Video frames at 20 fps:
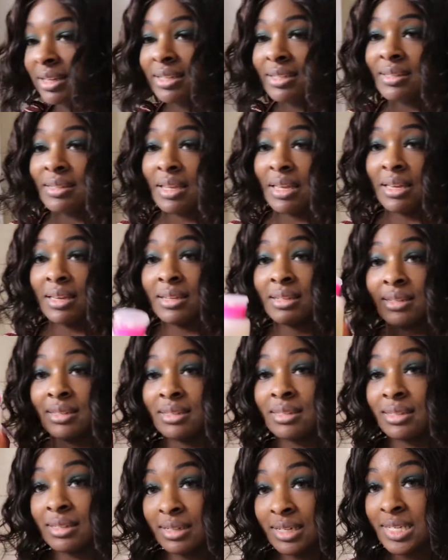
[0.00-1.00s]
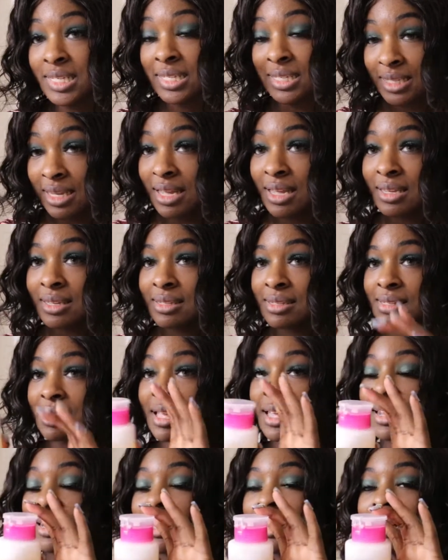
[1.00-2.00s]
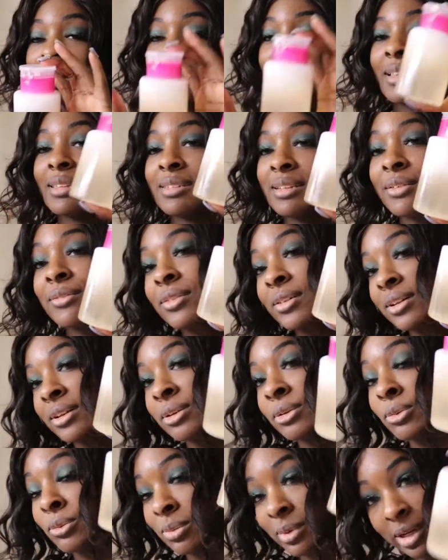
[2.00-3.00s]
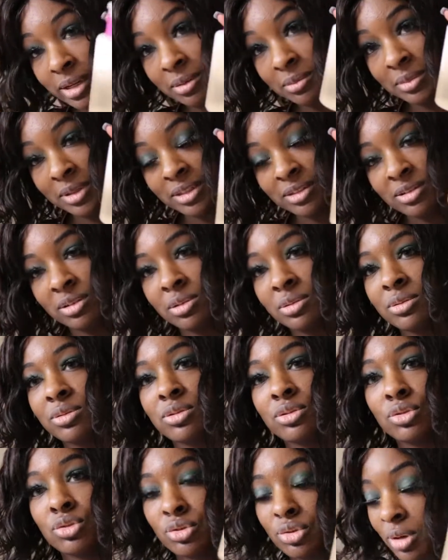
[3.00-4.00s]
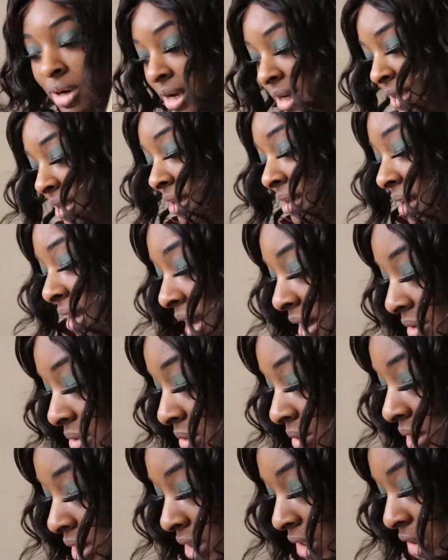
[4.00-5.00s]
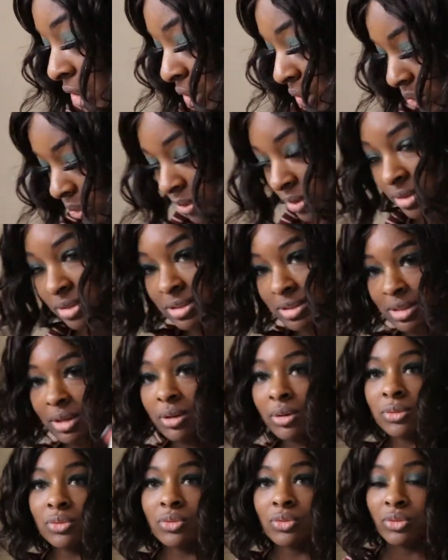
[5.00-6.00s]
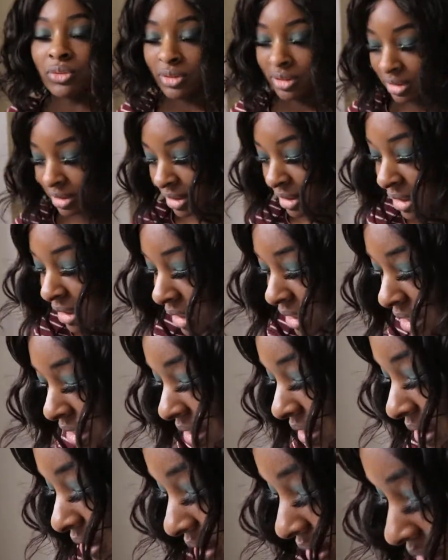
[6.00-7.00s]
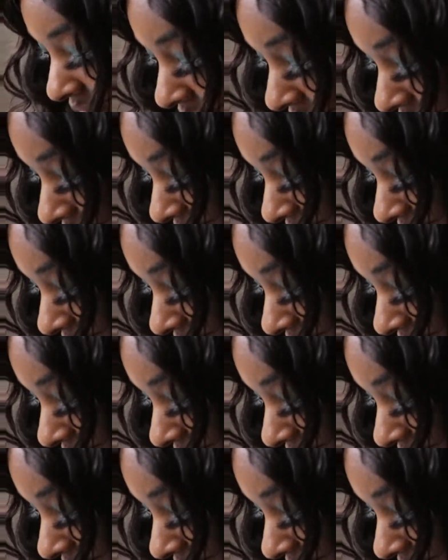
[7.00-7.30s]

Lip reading: is a success, and I definitely recommend you to try it out yourself. And